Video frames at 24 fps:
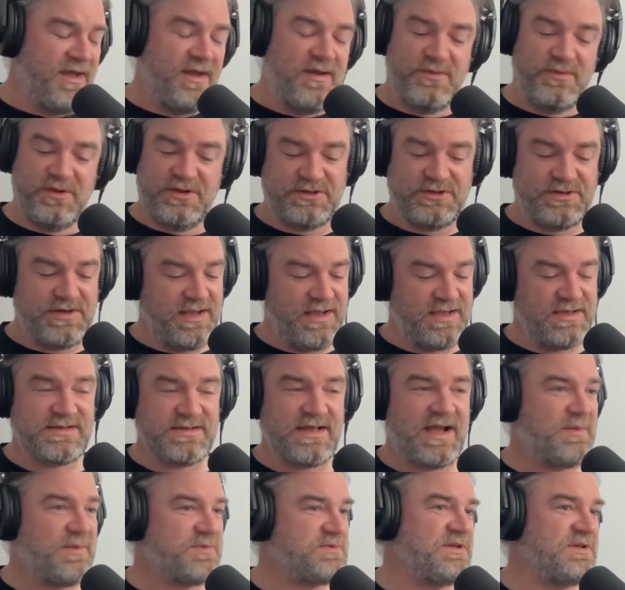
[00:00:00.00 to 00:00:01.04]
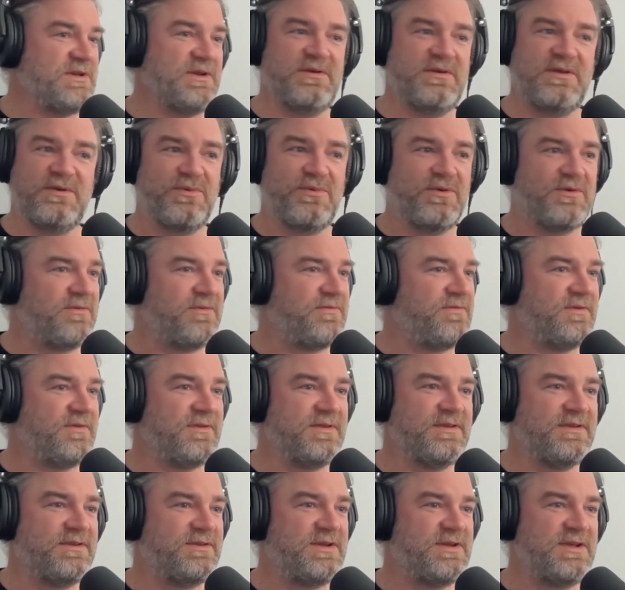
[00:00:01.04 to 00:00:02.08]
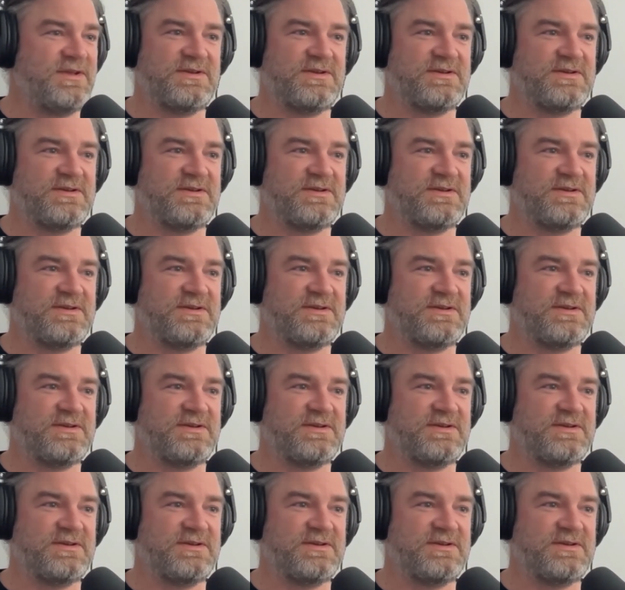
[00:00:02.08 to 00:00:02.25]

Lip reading: But she is absolutely wonderful. She just